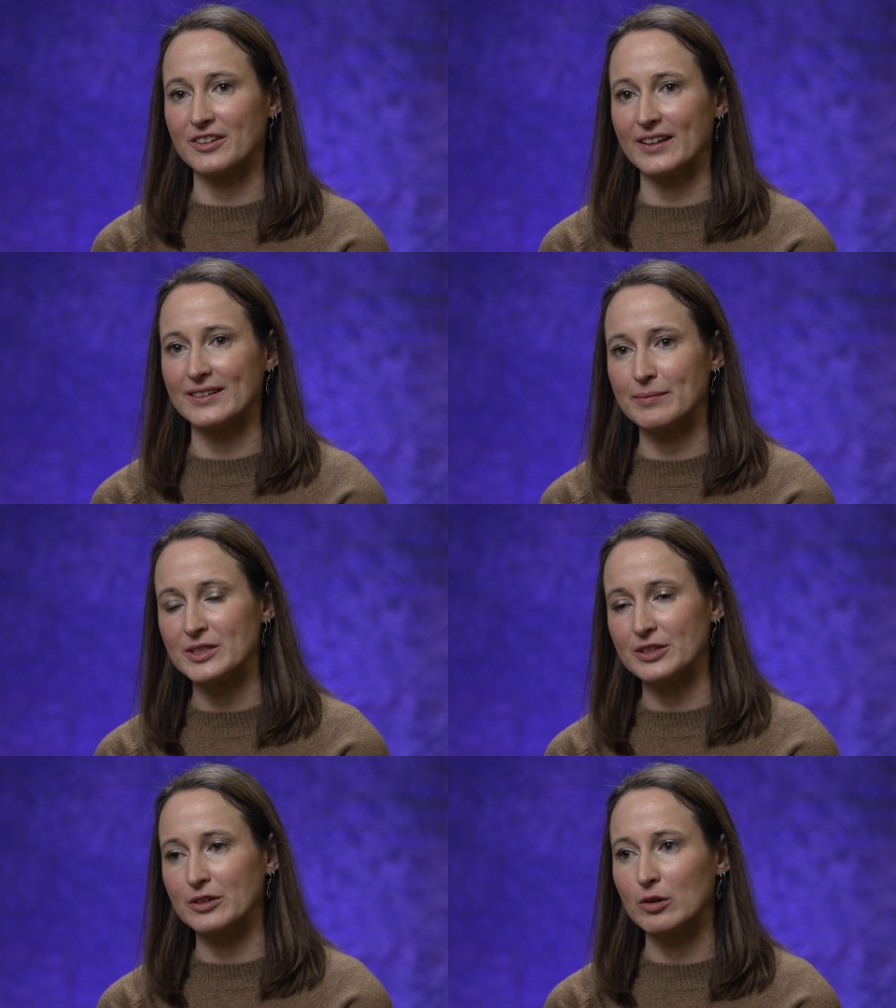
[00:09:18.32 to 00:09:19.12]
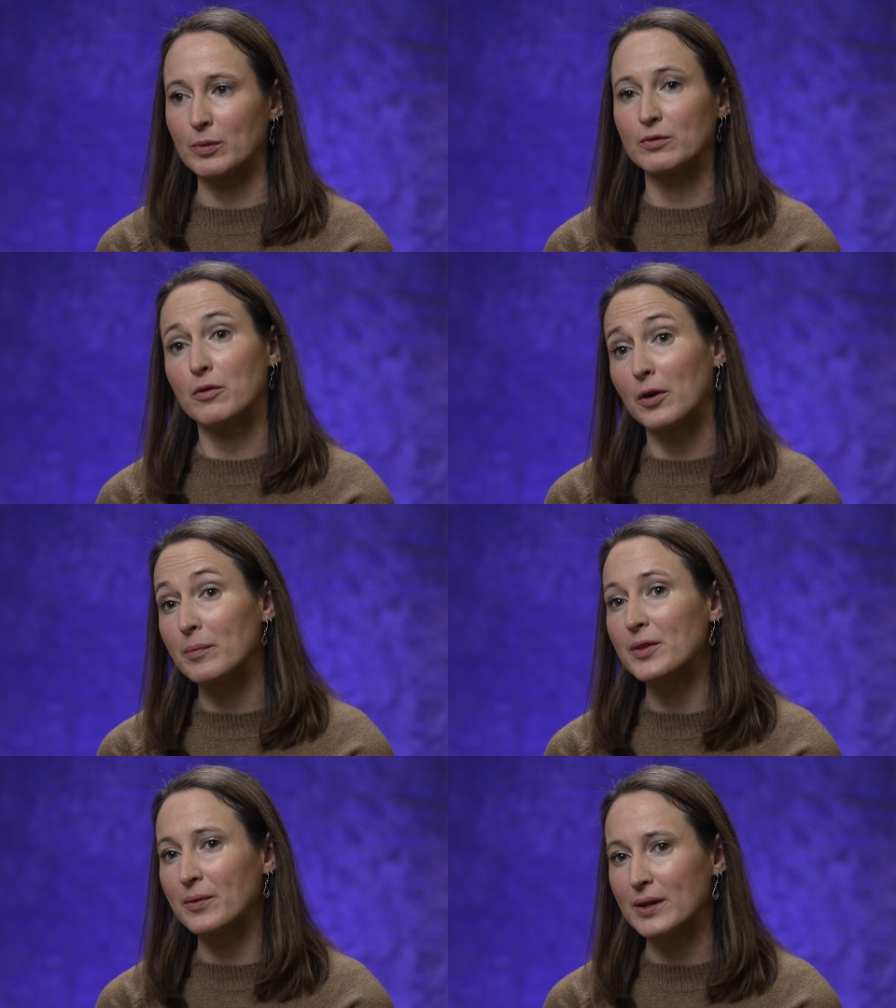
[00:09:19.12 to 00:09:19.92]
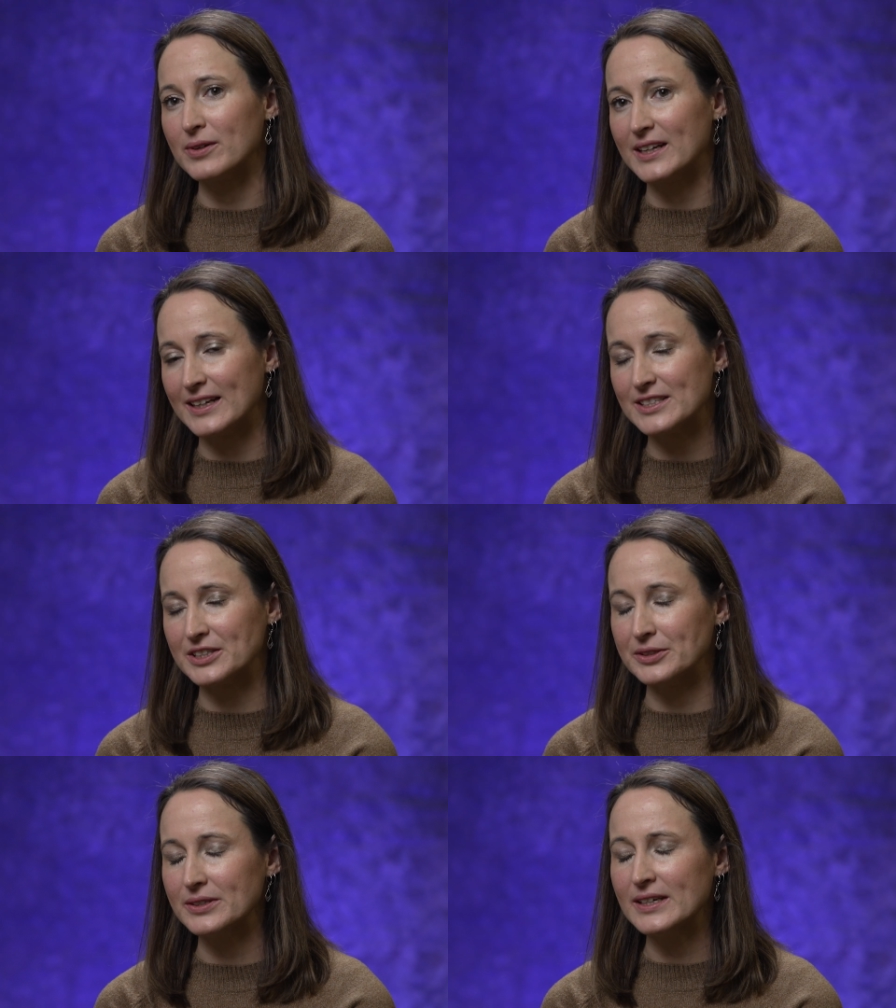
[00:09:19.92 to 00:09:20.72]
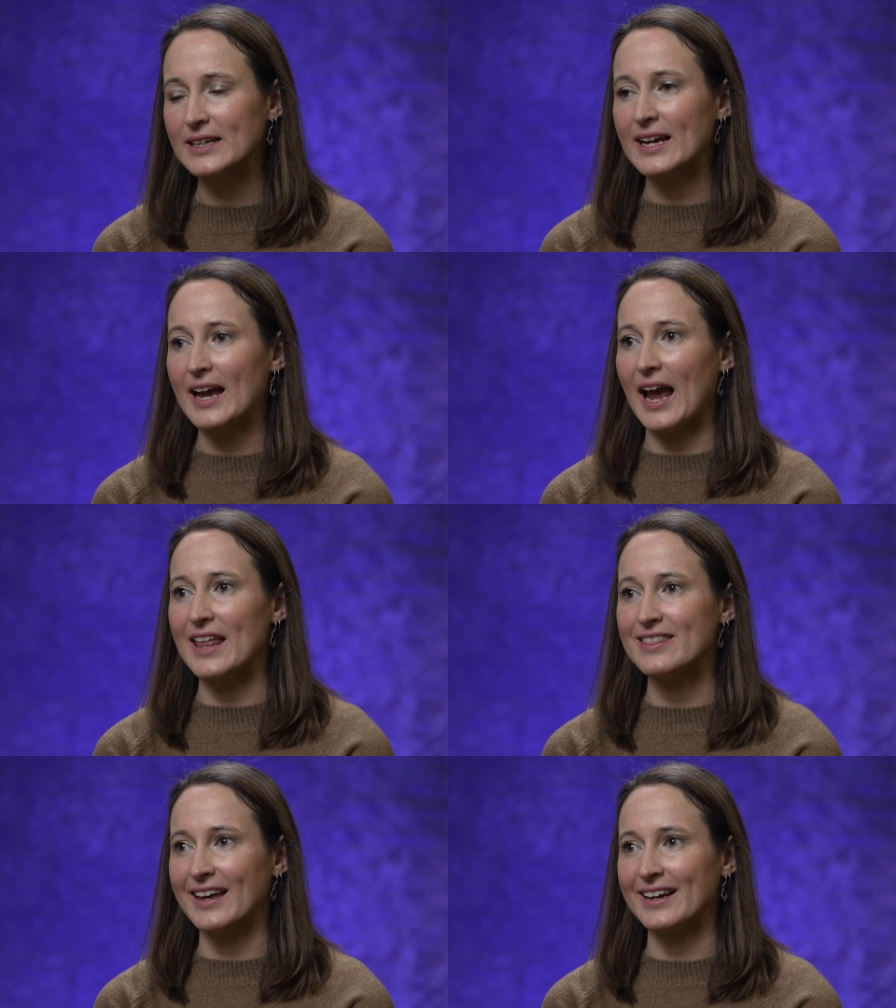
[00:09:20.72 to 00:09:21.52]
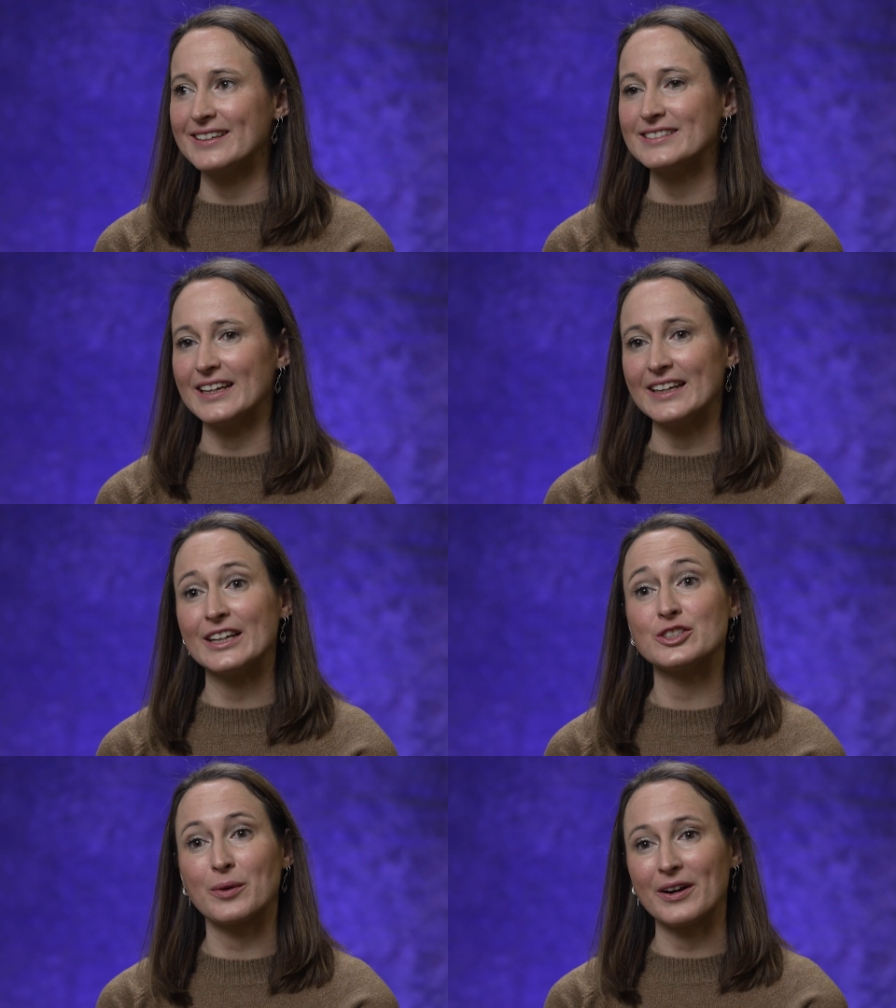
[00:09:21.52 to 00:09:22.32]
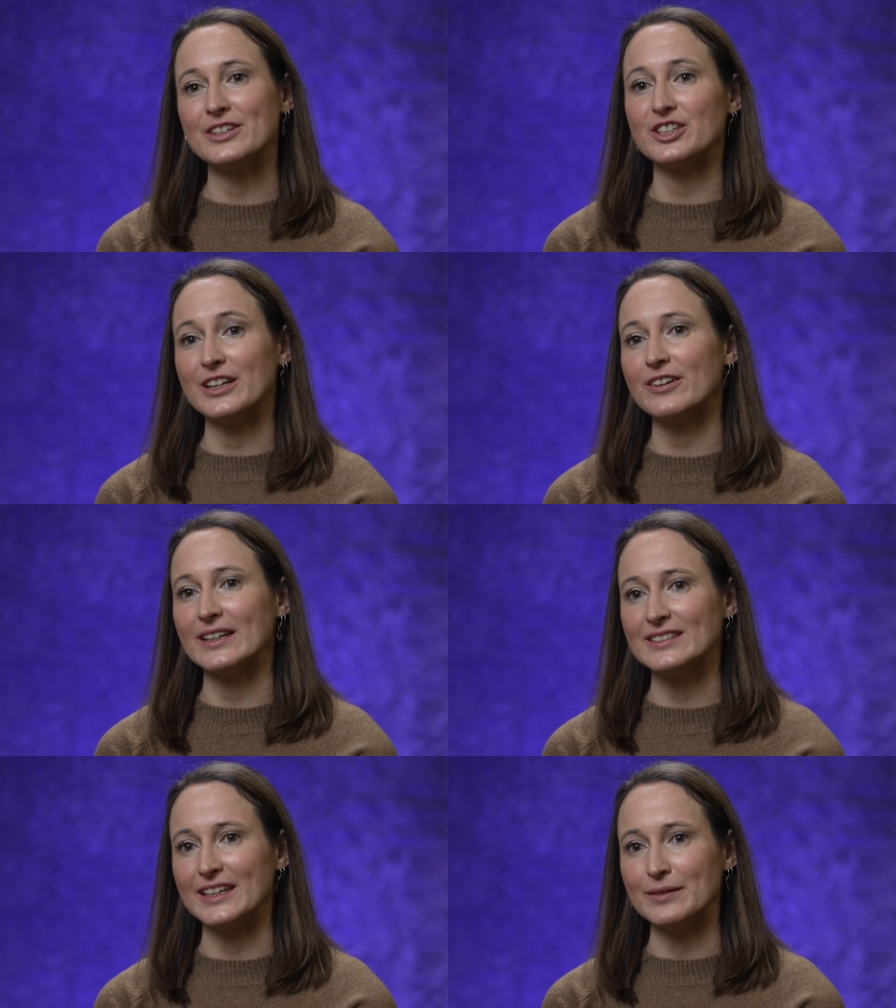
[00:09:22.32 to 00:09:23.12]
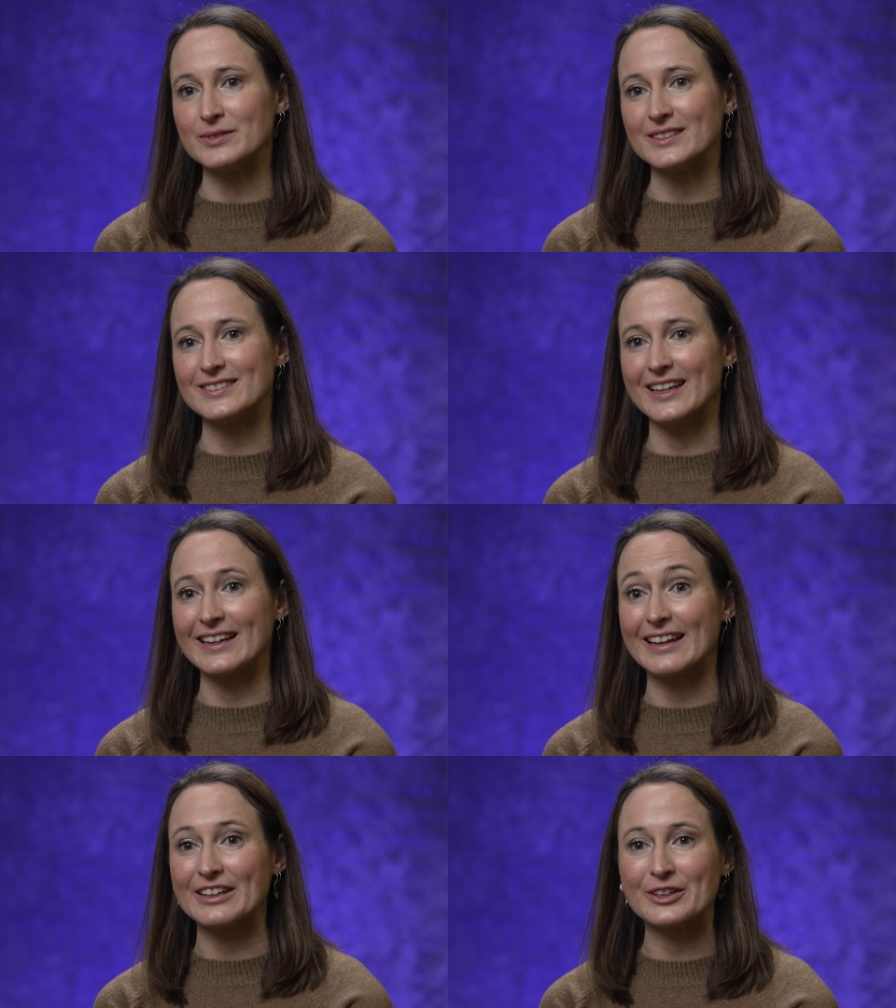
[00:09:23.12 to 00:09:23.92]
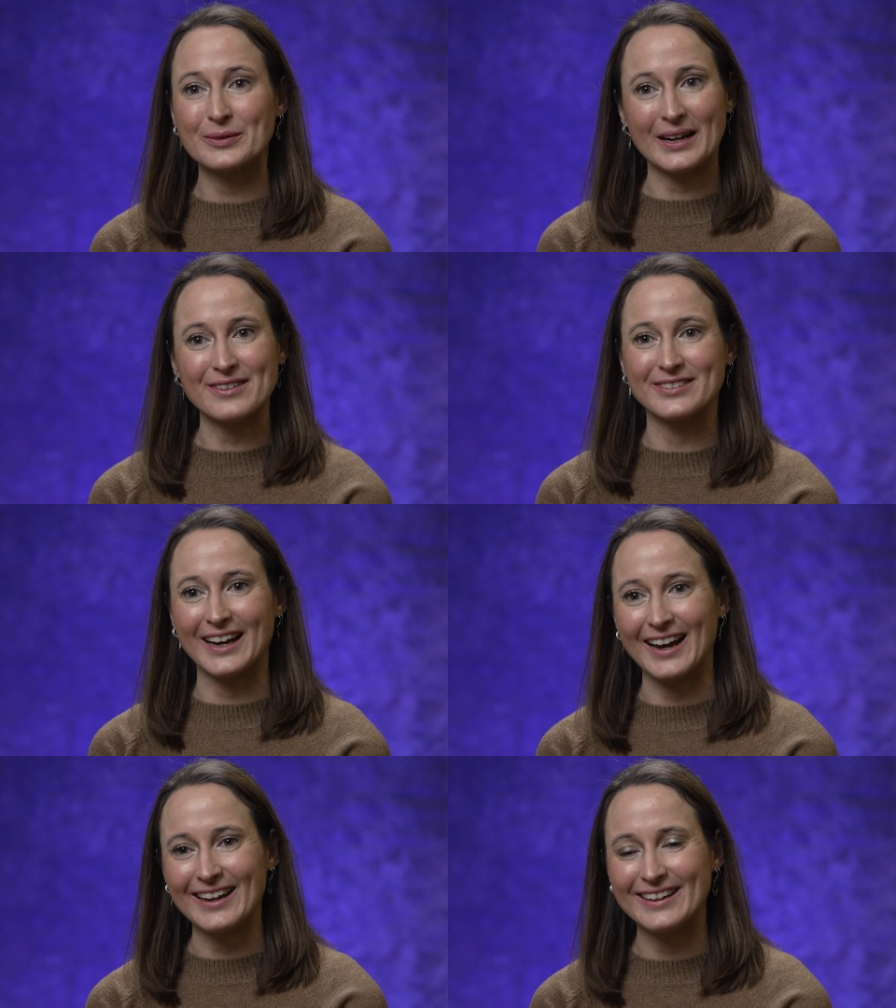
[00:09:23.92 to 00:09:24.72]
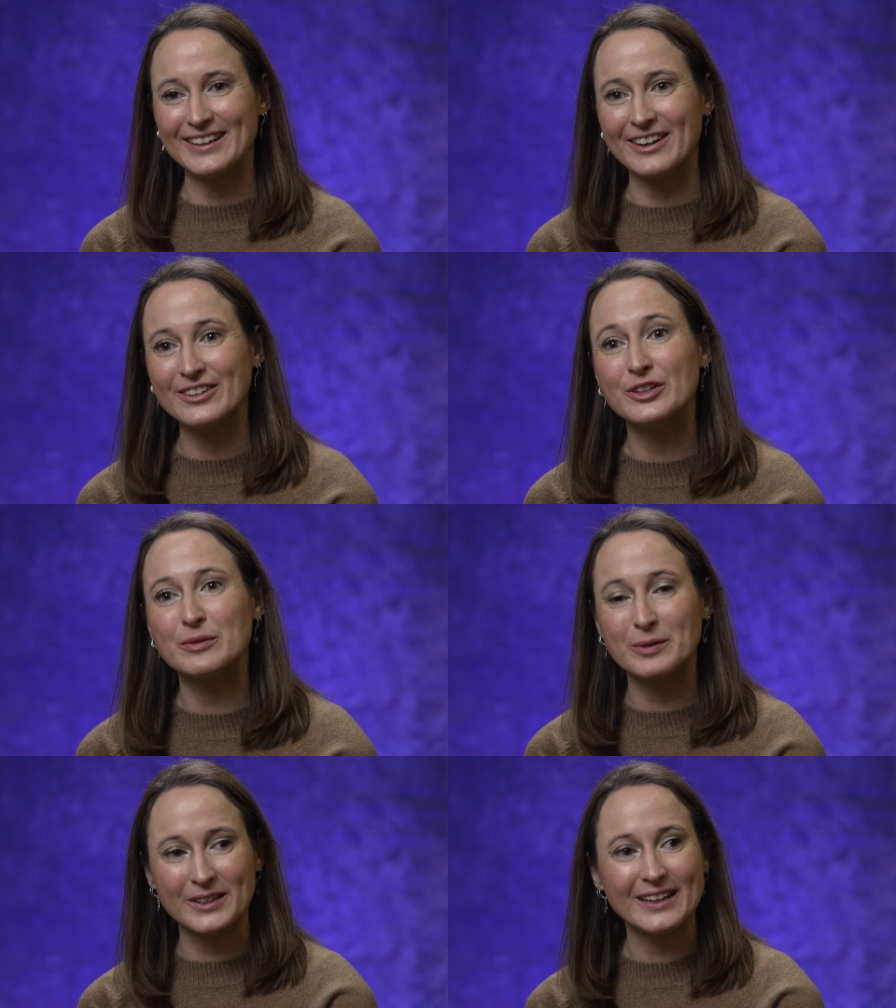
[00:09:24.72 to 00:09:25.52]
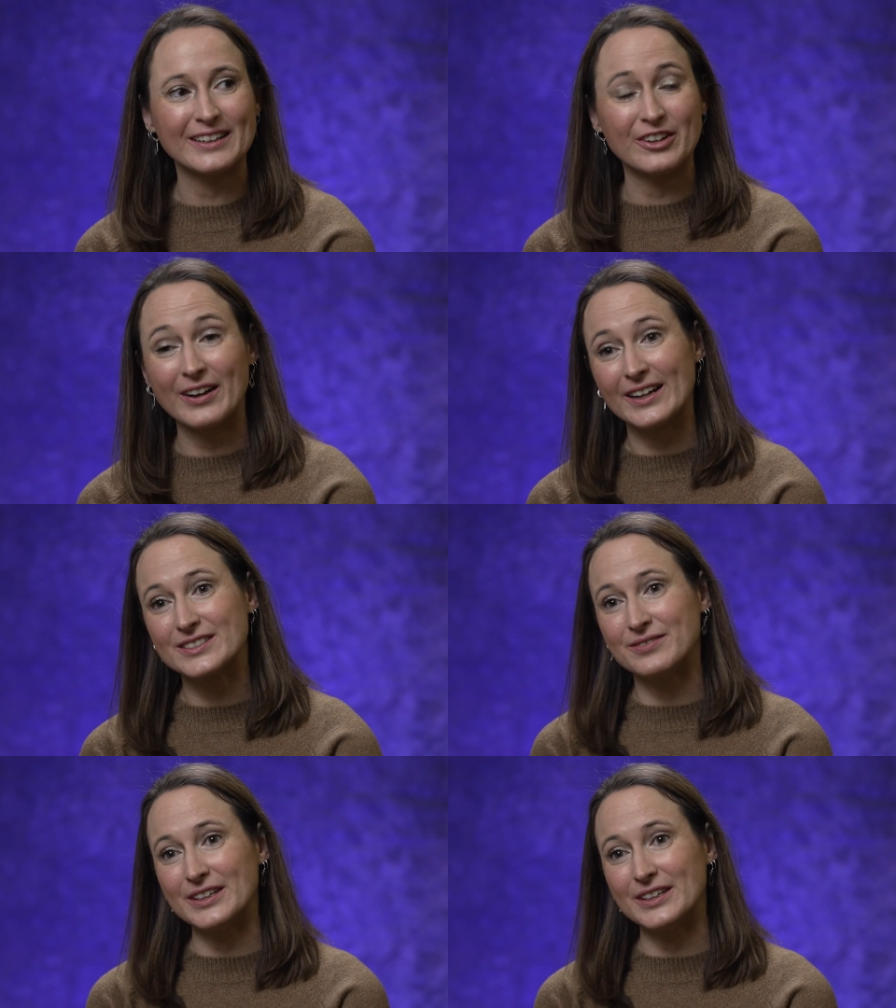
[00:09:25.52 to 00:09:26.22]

sure that the material will perform the way we need it to and then taking it to our engineering teams and saying like, look what I've got. You know, you could put it in your next